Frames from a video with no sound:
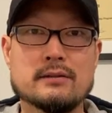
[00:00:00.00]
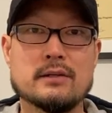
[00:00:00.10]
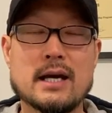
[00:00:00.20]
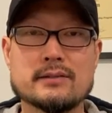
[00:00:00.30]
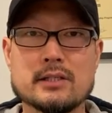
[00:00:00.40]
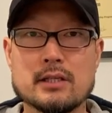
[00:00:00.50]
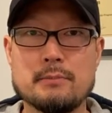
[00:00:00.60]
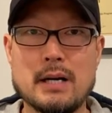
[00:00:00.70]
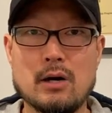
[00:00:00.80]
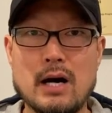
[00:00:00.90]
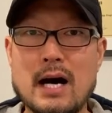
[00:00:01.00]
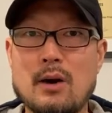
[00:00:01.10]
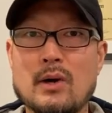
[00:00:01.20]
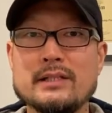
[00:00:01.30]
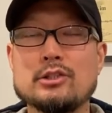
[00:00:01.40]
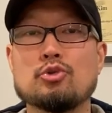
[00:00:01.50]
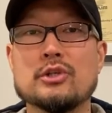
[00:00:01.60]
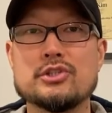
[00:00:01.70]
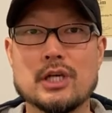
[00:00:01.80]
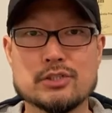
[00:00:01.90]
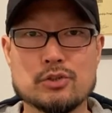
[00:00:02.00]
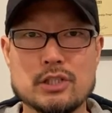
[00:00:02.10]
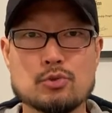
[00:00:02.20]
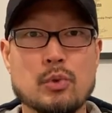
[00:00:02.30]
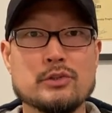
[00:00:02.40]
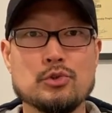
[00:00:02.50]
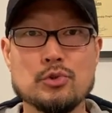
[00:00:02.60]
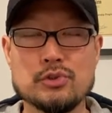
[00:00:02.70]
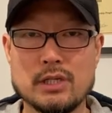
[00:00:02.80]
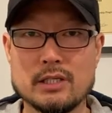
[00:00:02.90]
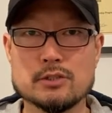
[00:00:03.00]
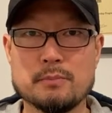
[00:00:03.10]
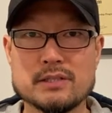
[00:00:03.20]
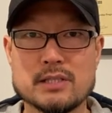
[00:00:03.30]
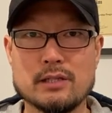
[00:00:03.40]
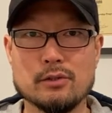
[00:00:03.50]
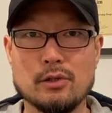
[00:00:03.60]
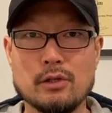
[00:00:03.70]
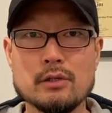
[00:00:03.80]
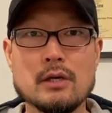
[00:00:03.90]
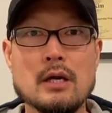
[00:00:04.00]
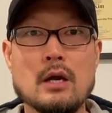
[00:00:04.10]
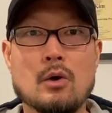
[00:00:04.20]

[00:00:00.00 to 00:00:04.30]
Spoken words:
They're not thinking about how I need to adjust to this. What new things must I learn?